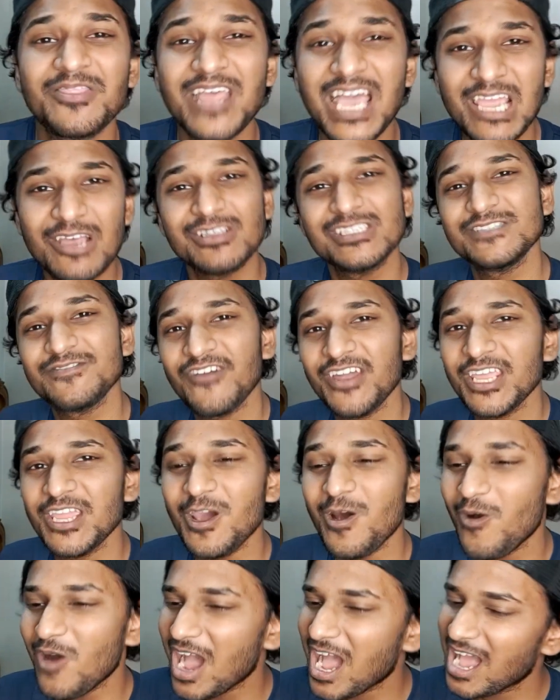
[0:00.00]
and Dahyun's
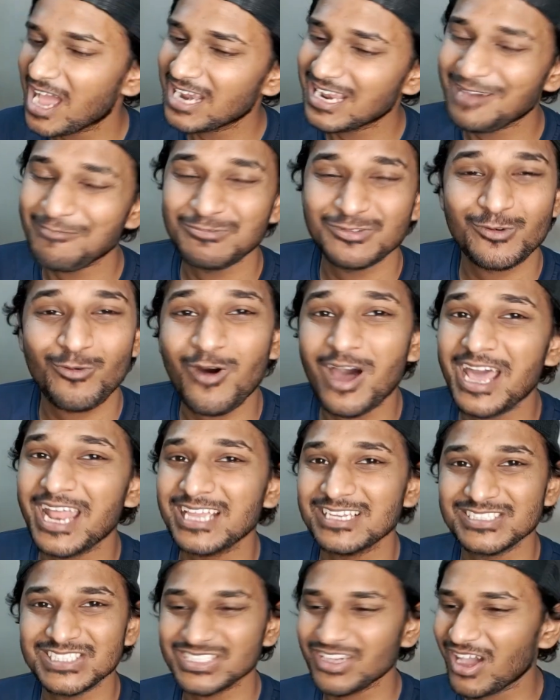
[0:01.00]
video, and I'm quite
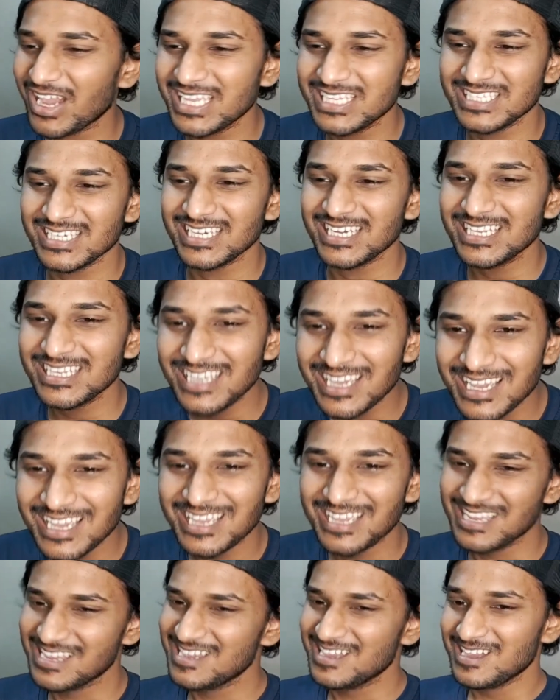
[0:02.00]
excited.
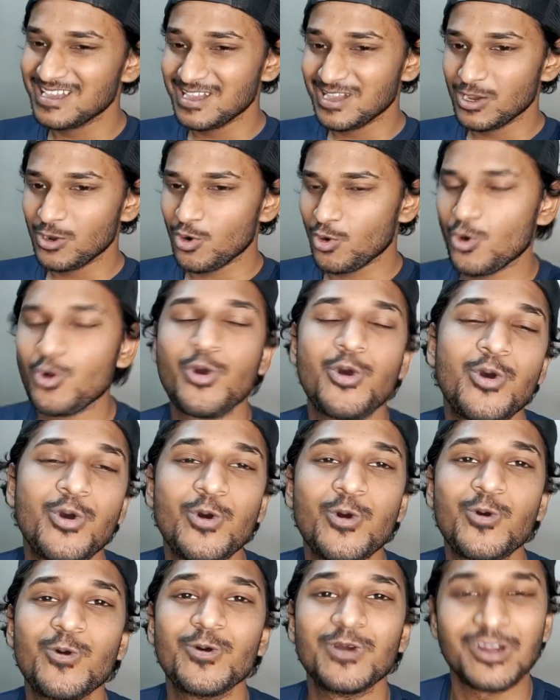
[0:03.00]

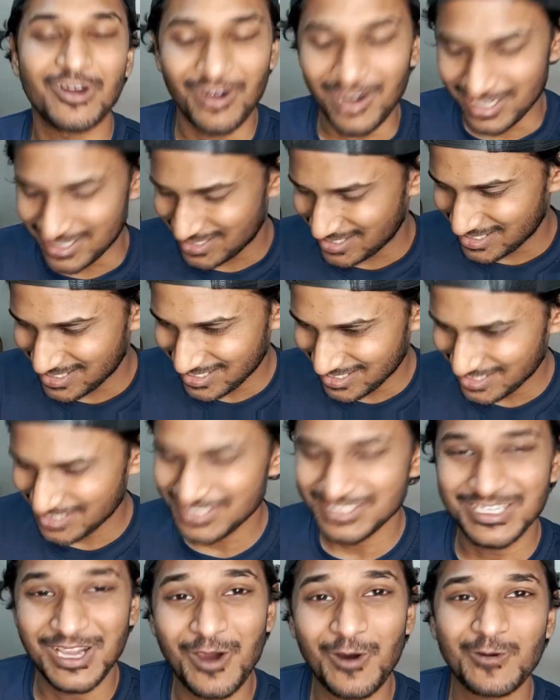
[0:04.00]
Whew, guys,
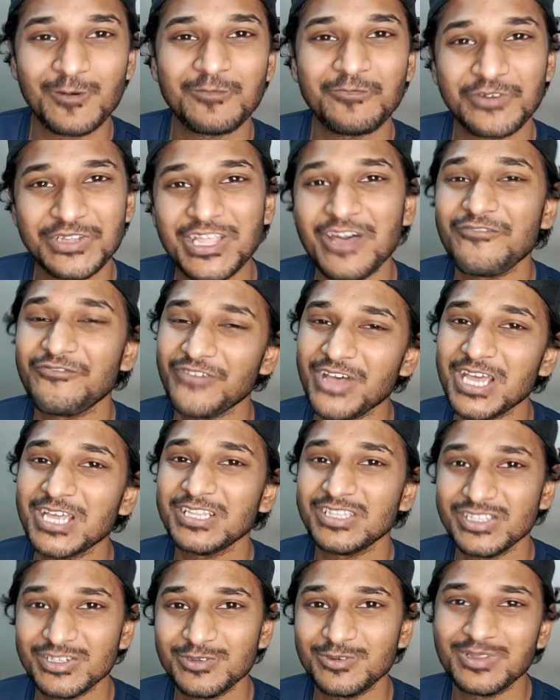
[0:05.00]
so without further
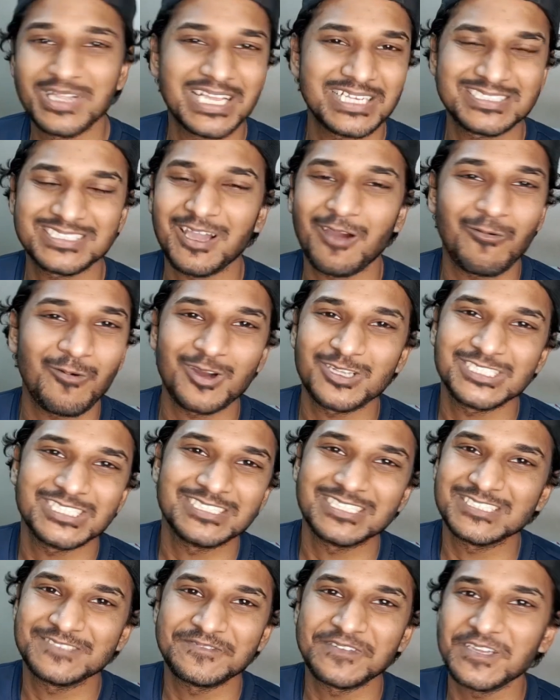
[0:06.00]
ado, let's start watching
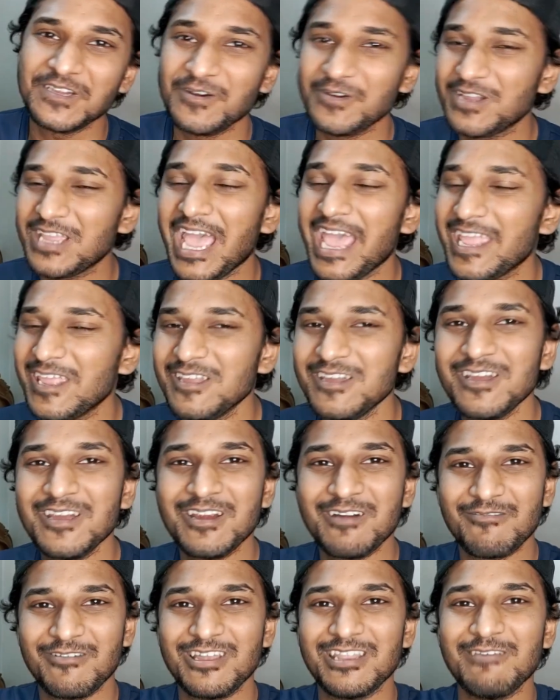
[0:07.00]
this video, okay?
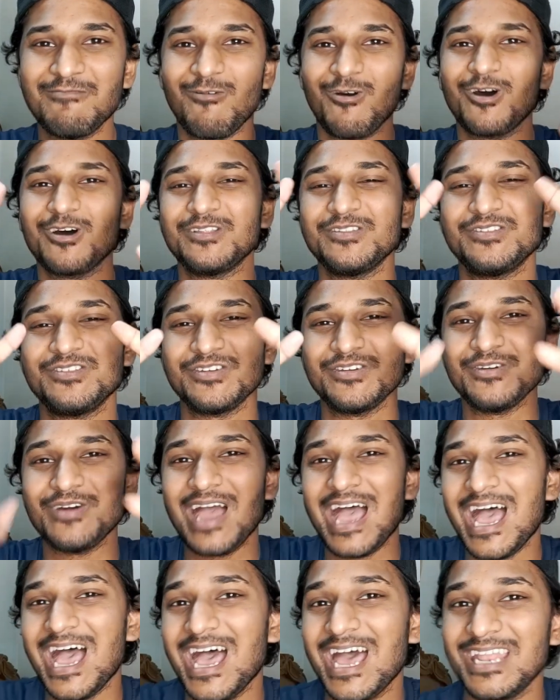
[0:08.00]
Ready, 1, 2,
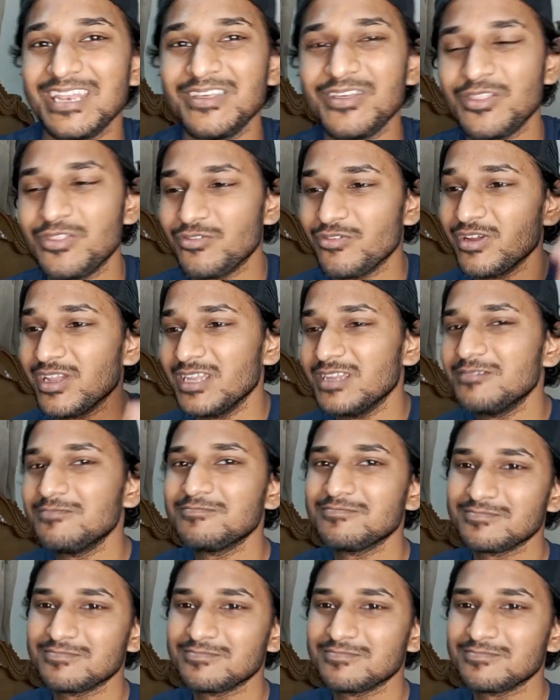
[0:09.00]
and 3.